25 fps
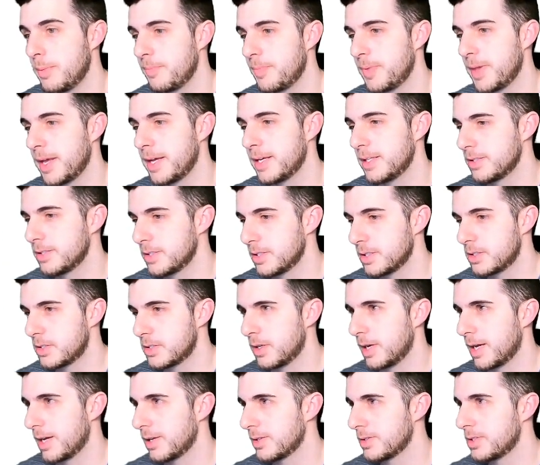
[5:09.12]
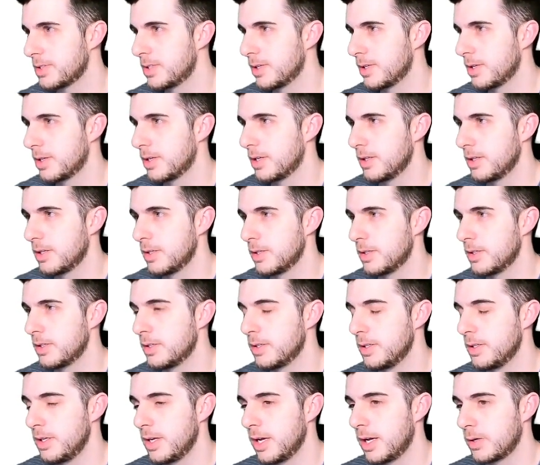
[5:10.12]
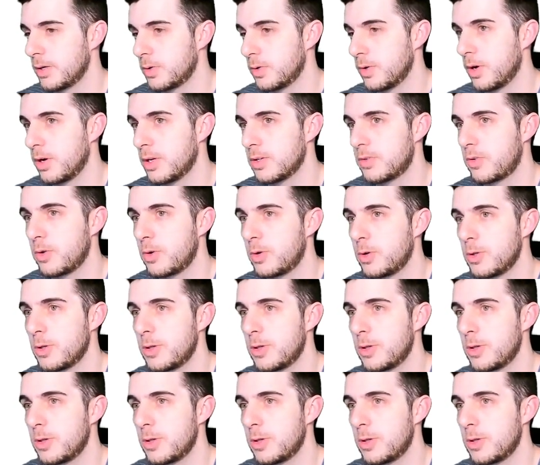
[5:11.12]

as it's announced here in the Yahoo article.